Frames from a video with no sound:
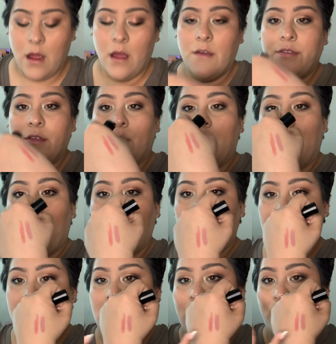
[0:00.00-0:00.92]
The one on
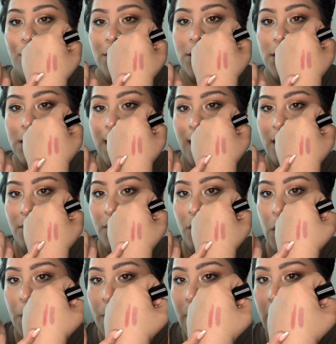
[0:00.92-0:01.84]
the top, which is like the
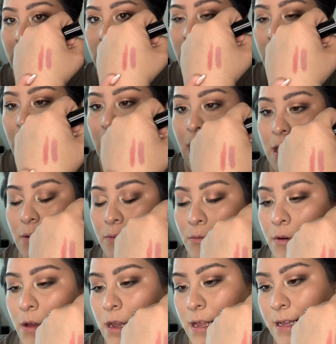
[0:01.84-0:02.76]
more pinky kind of
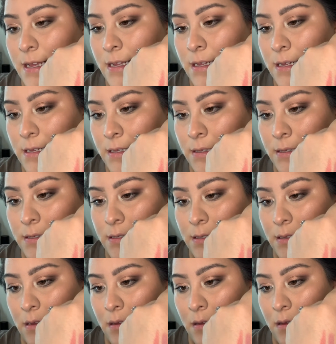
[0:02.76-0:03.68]
one, is
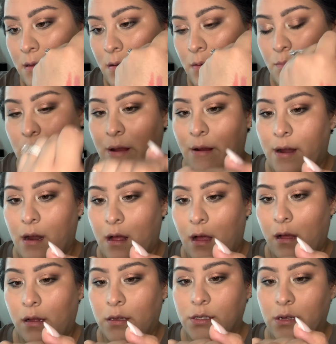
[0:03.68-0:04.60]
Bare It
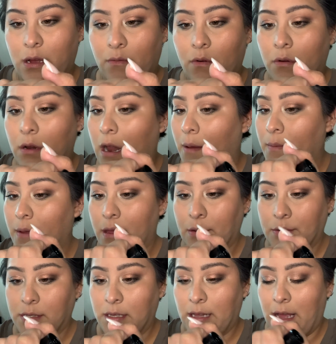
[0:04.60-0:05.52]
All, so I will not be
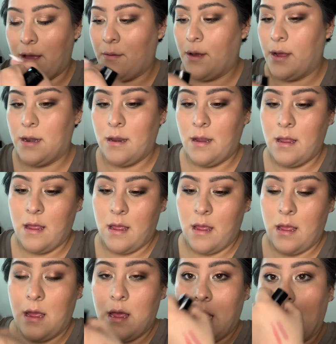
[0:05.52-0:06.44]
using that one.
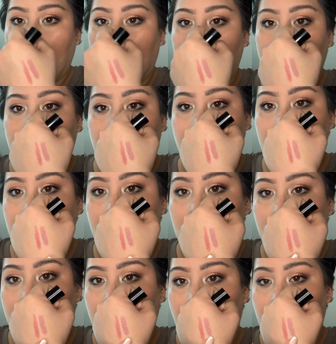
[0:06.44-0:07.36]
I'm going to be using
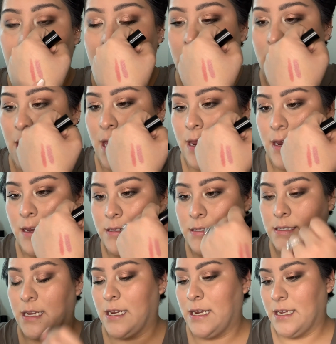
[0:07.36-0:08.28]
the one in
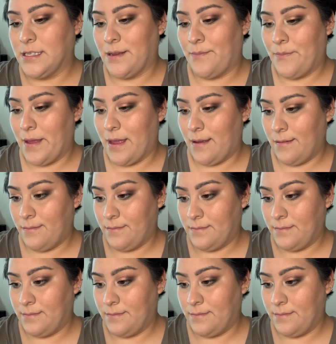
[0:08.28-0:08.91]
Skinny Dipping.